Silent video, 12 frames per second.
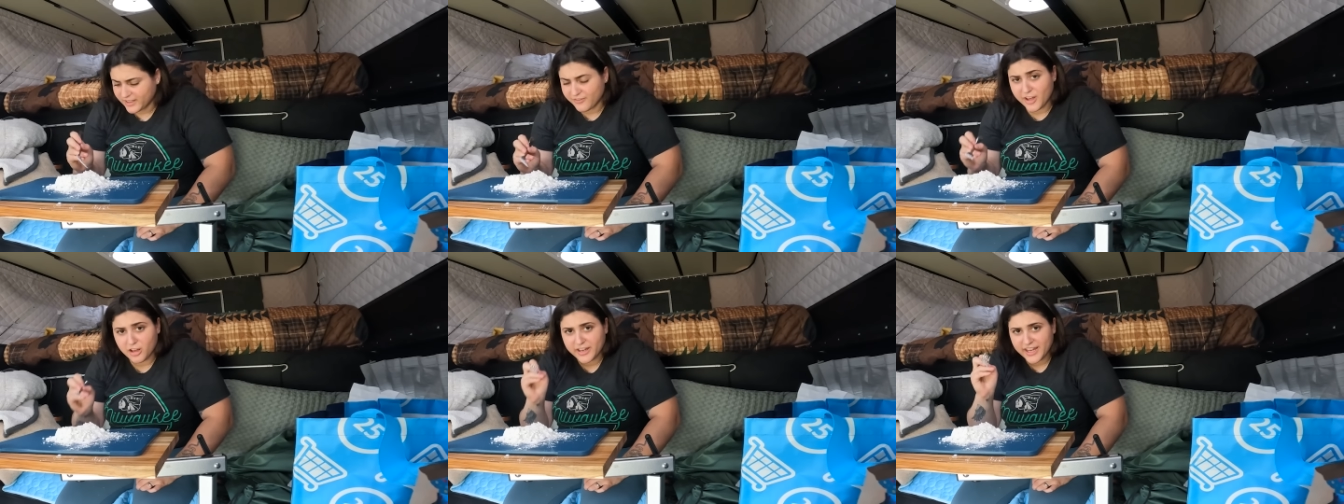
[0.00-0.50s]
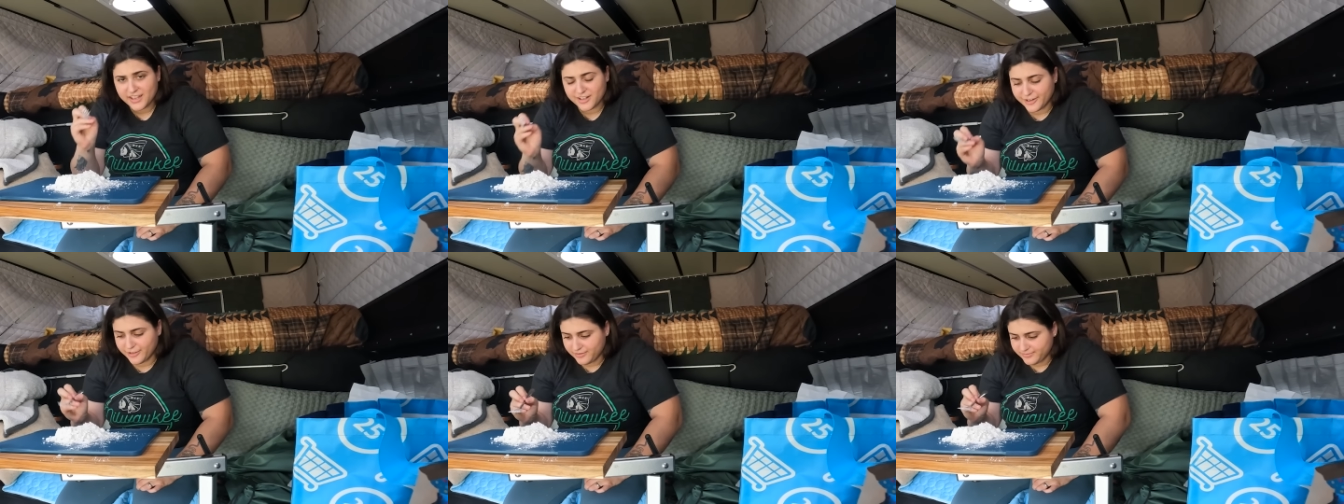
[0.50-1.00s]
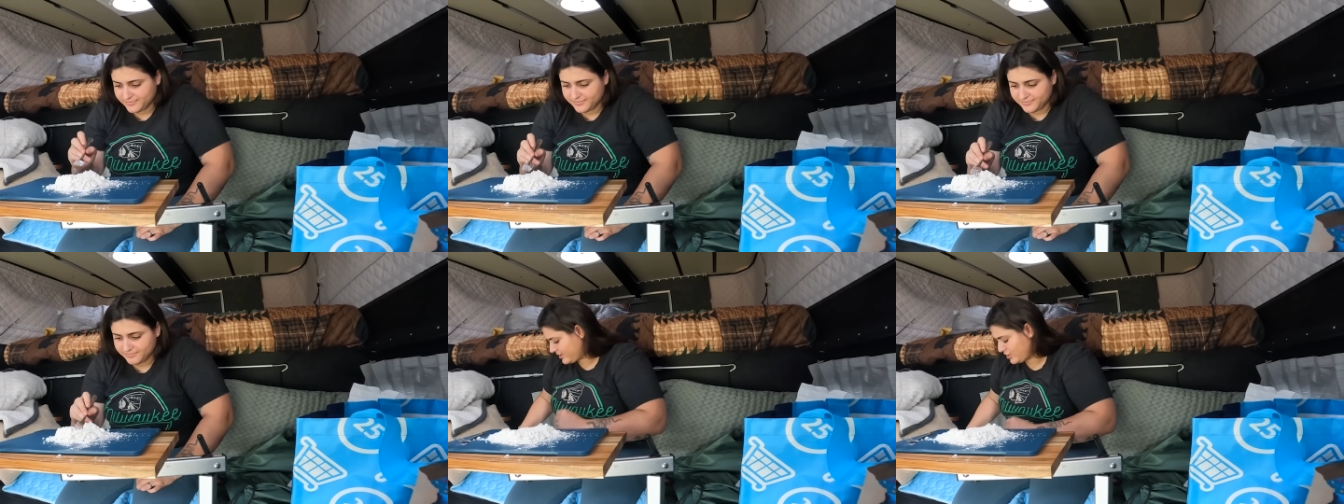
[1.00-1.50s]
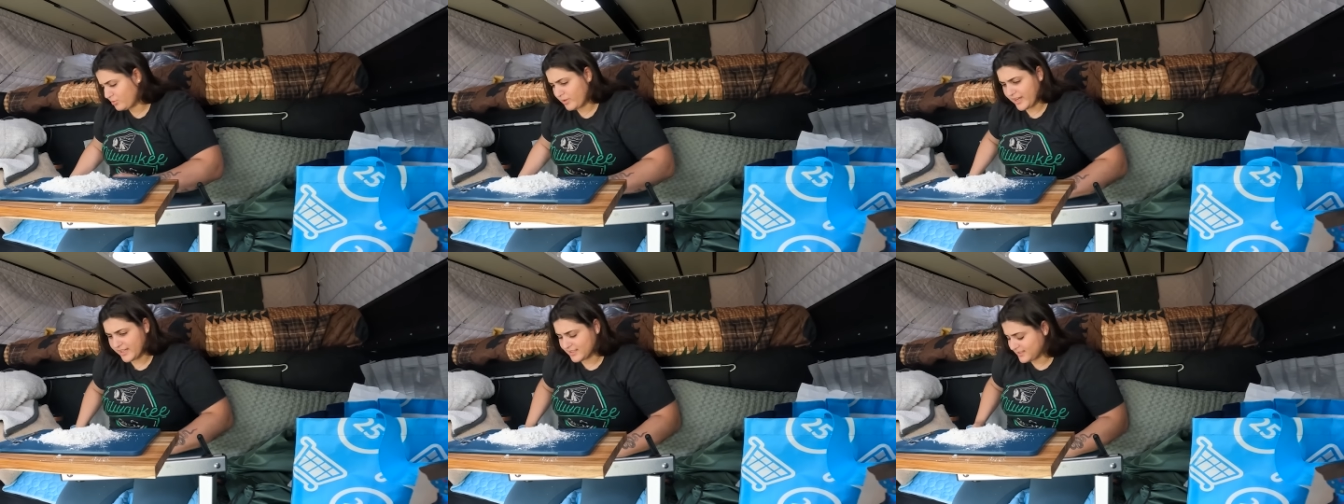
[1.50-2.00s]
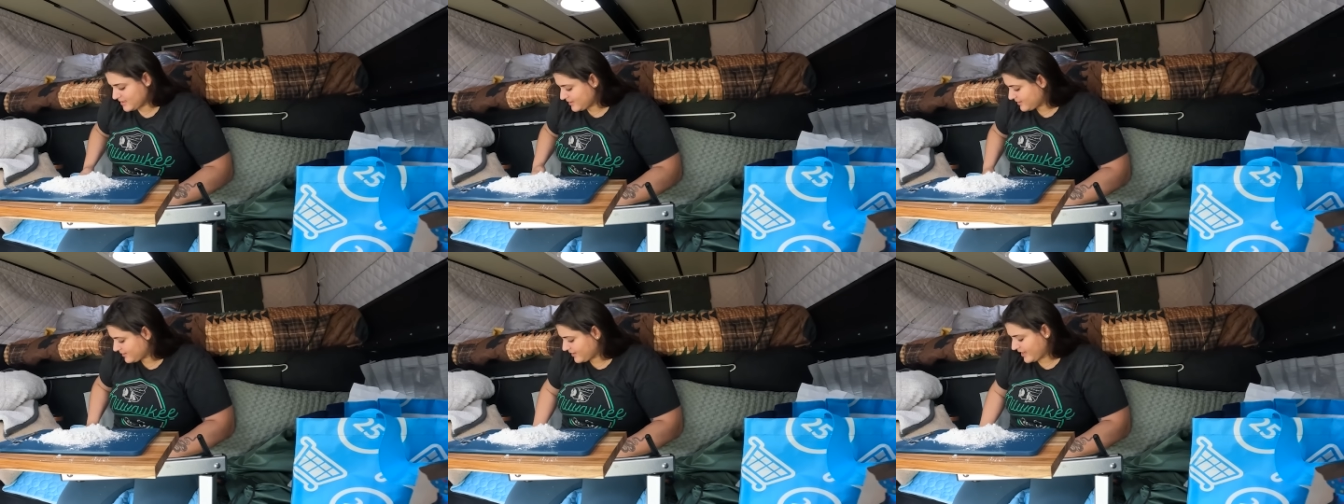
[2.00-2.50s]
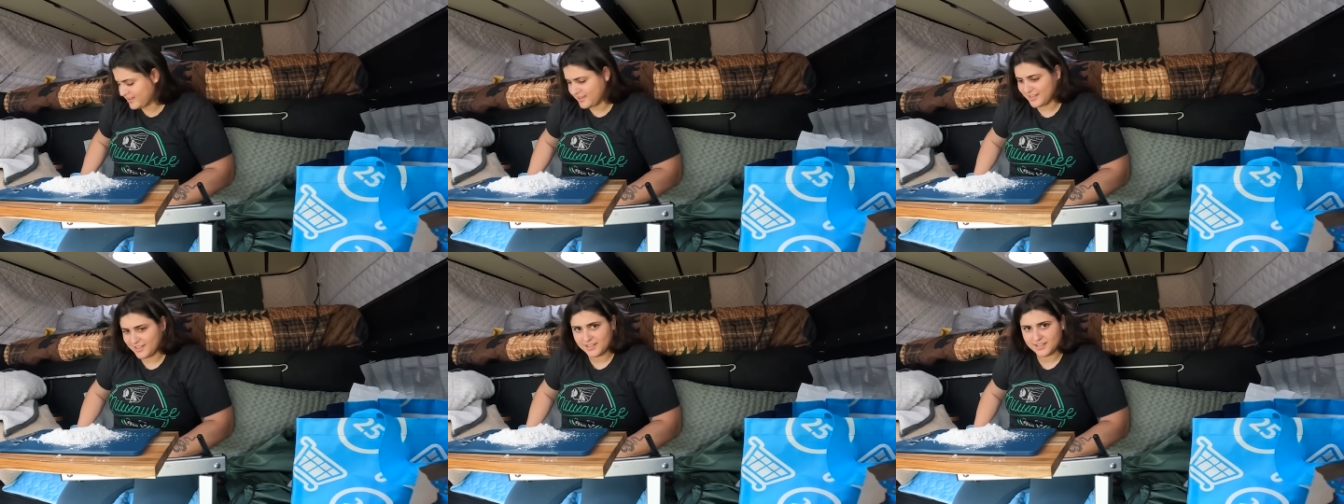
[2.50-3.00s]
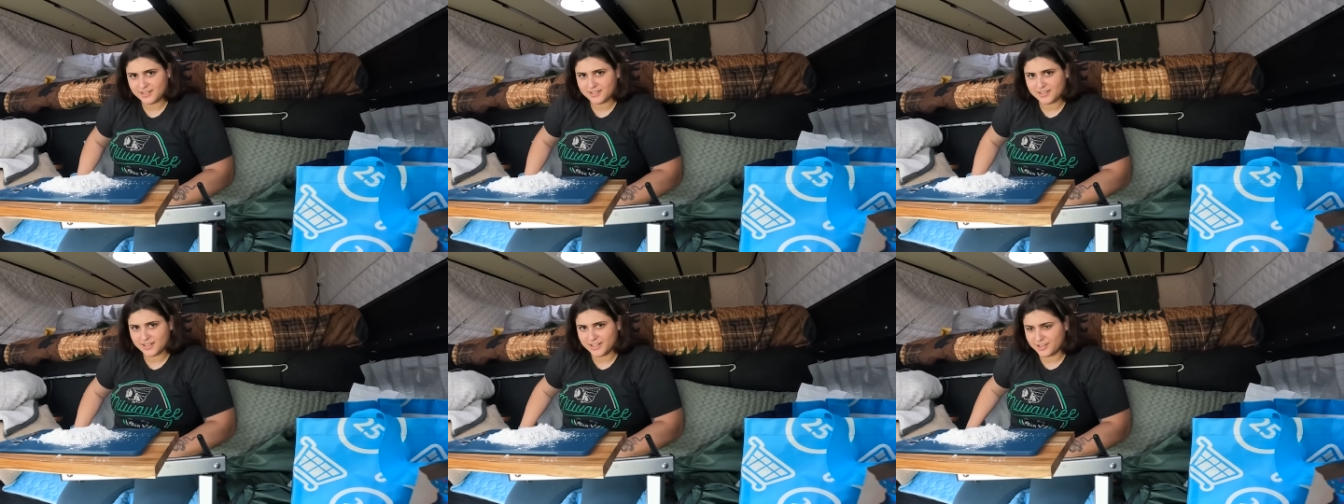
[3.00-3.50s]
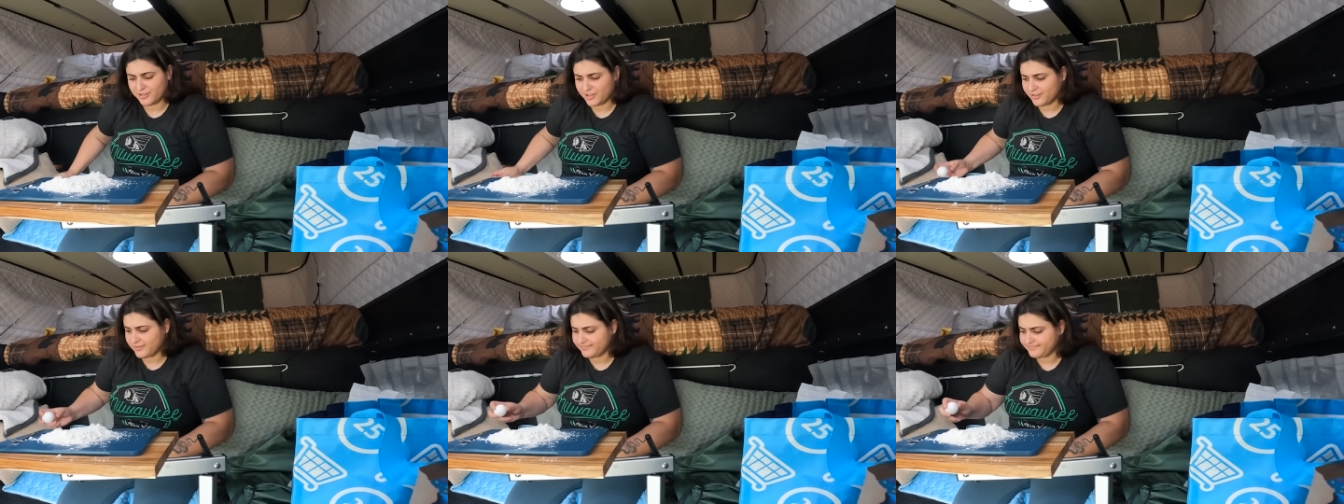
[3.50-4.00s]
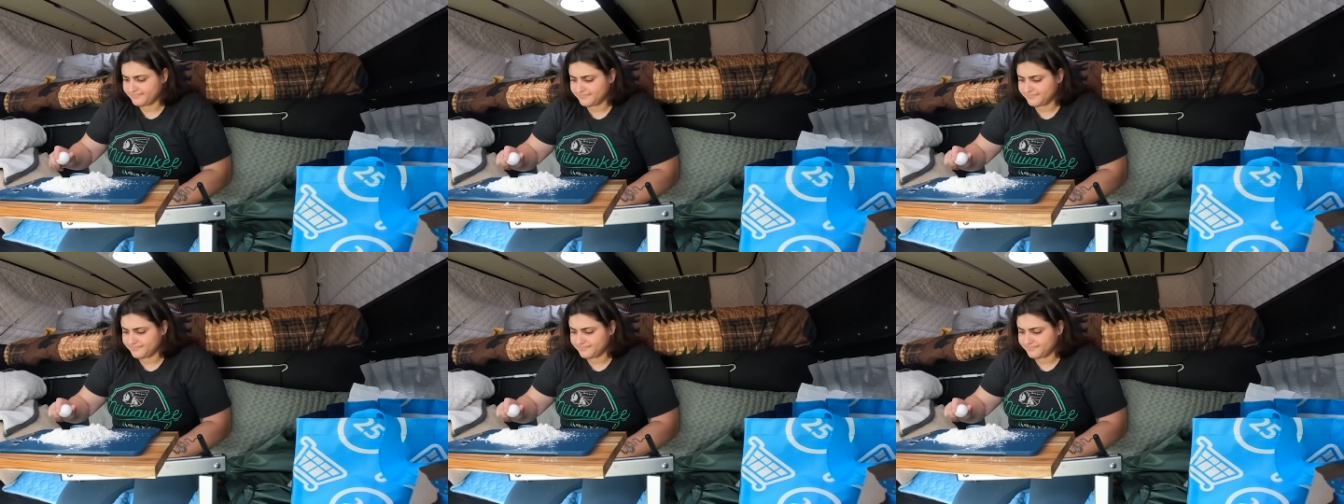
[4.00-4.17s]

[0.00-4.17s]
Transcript: like a volcano. 2 eggs, I think. I don't know.